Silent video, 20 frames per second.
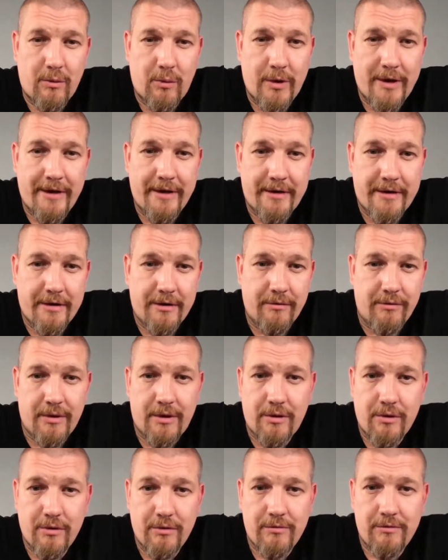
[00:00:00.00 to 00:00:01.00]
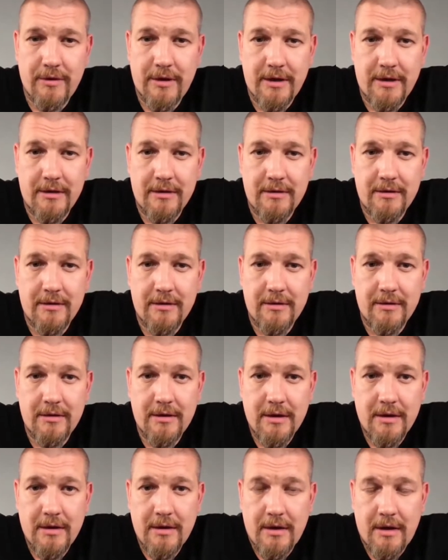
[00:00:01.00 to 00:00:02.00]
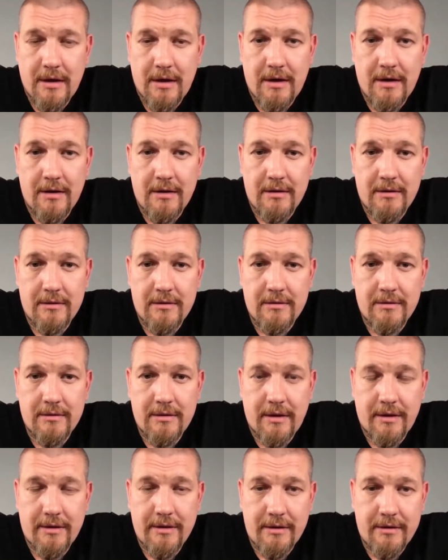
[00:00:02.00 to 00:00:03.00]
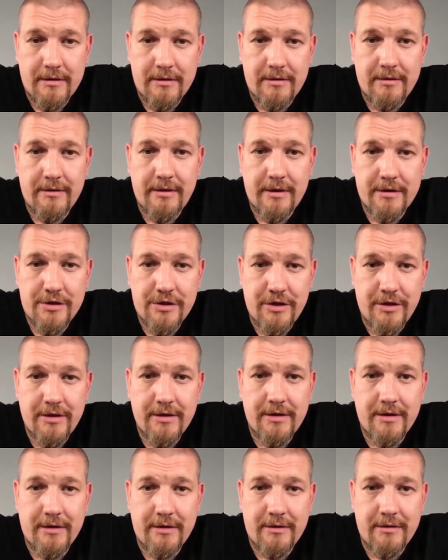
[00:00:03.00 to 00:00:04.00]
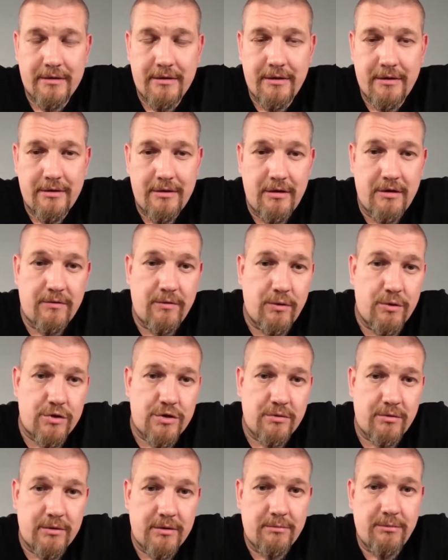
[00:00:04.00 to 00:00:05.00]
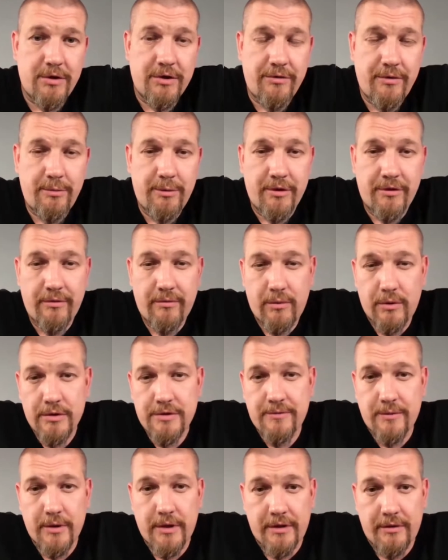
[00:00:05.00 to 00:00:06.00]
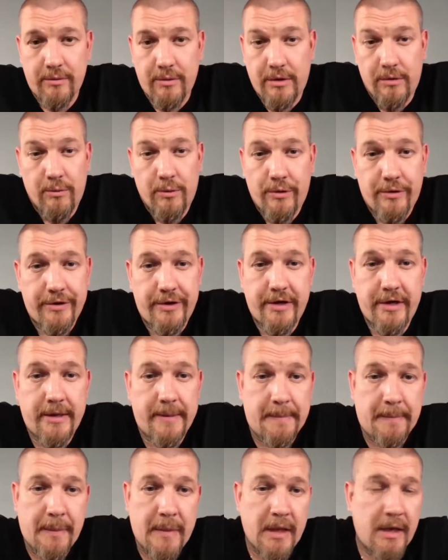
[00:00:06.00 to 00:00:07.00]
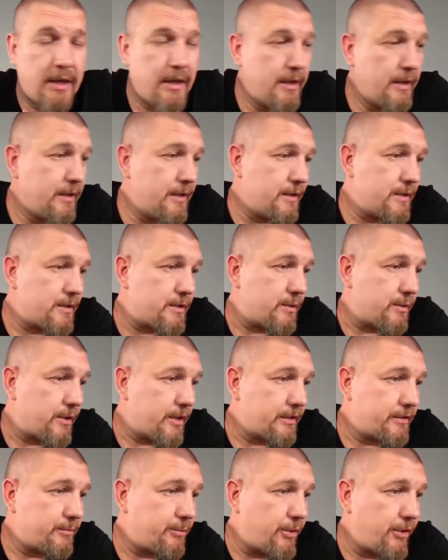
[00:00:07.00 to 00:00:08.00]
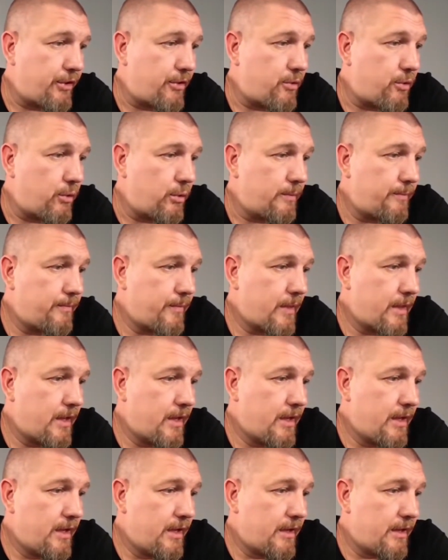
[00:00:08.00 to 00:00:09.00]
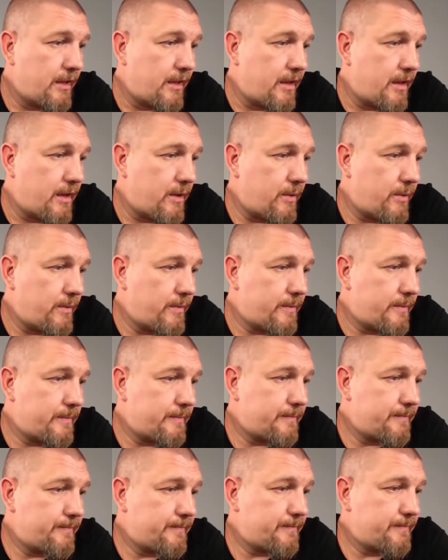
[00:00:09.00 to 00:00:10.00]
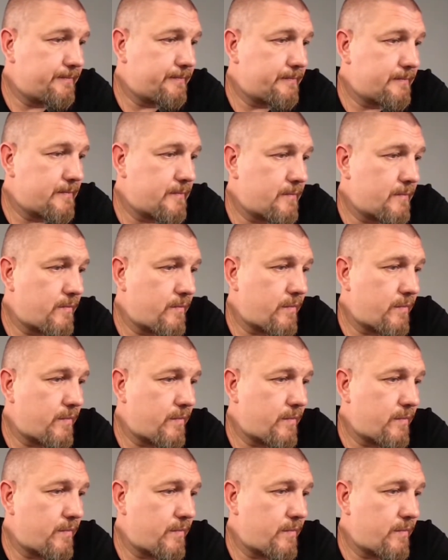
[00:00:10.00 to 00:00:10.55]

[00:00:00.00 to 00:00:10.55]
thankfully were way ahead of the curve, and I think in next year and in the near future we'll be reaping rewards for that when we already are. So that's pretty cool. Now,